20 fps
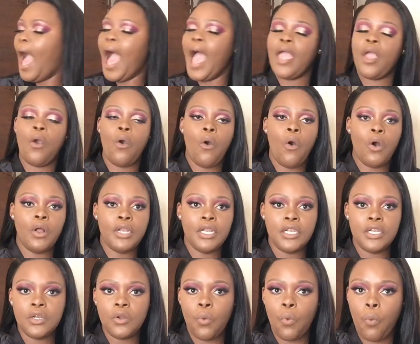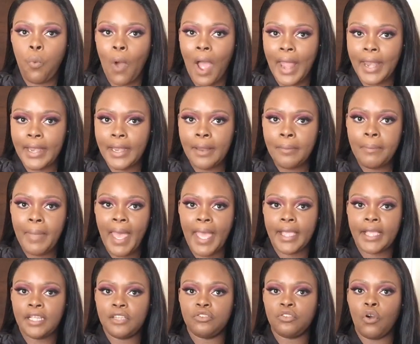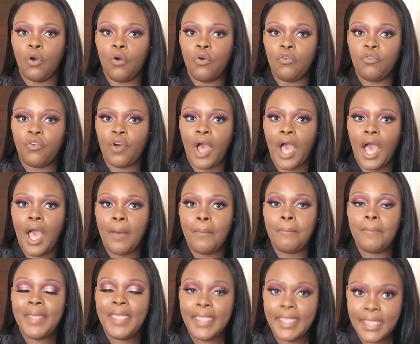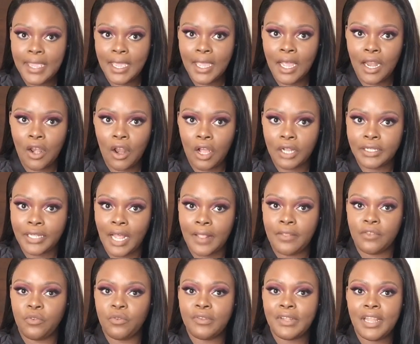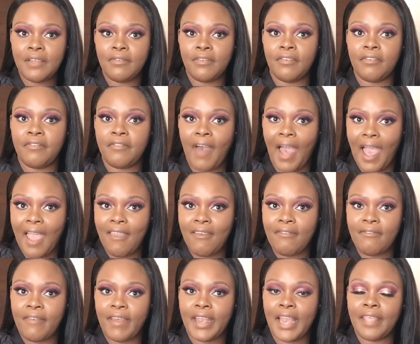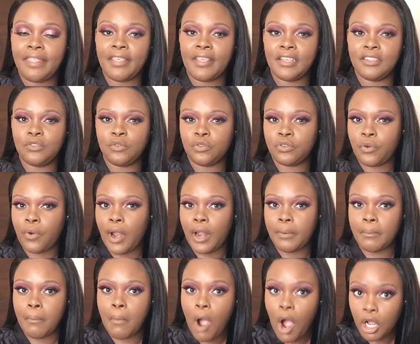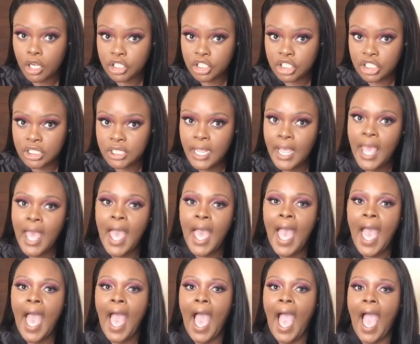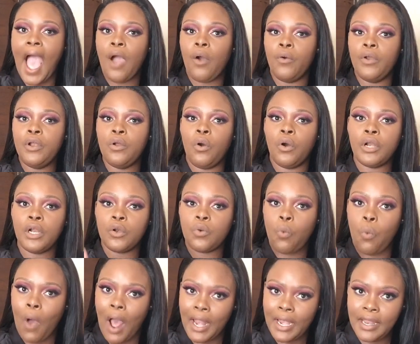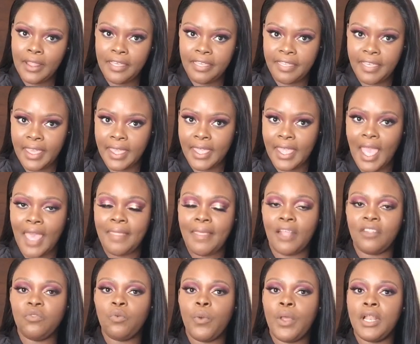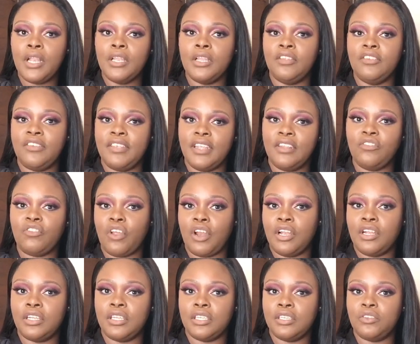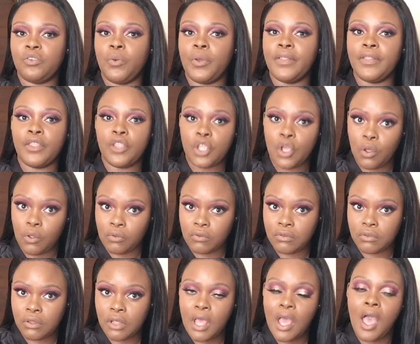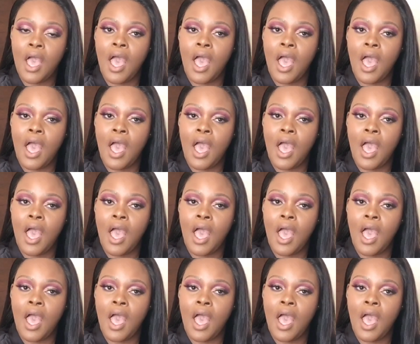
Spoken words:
I ordered 1 package over peak lockdown. This was level 5, and I think this was around March. I only ordered 1 thing, and that's when SHEIN started doing the nails.